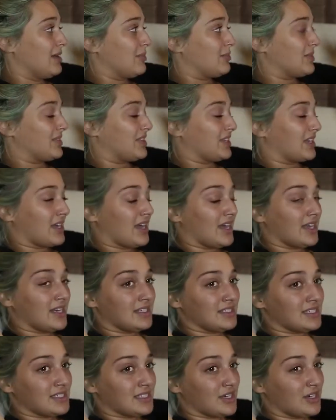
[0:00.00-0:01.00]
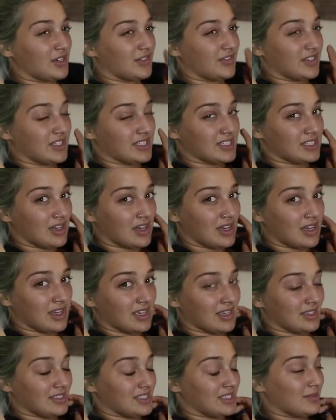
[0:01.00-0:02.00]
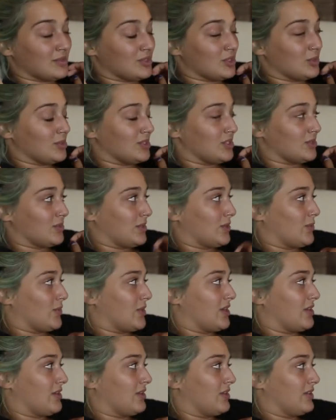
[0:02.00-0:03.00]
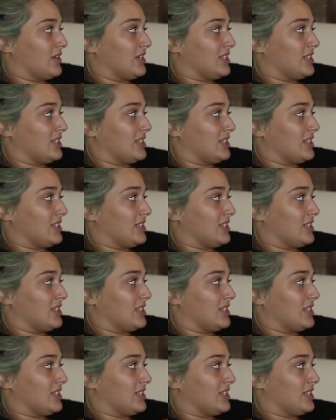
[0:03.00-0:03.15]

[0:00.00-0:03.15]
But the cut itself, it seems to be doing well.